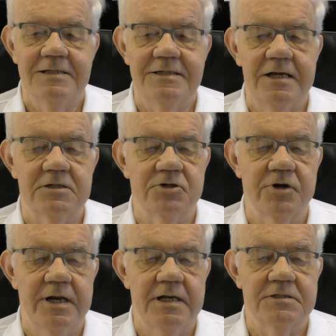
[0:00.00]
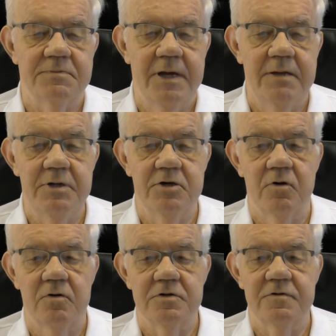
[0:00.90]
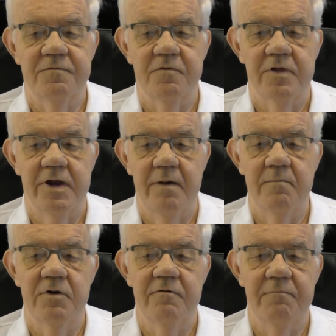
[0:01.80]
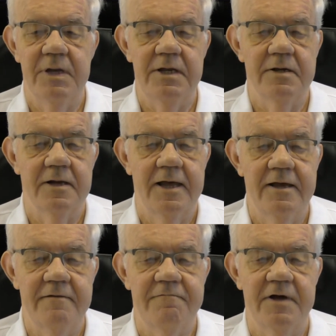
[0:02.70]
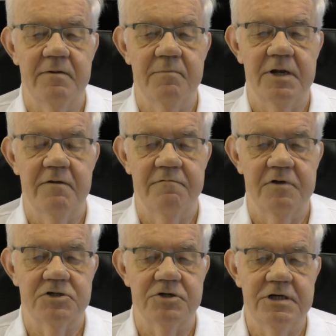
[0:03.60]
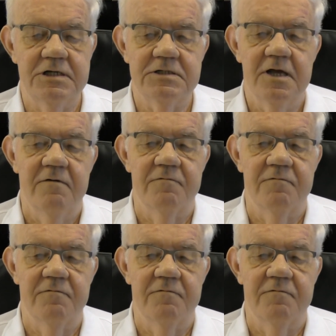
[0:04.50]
Tax credits may be granted for the number of medical aid fund beneficiaries,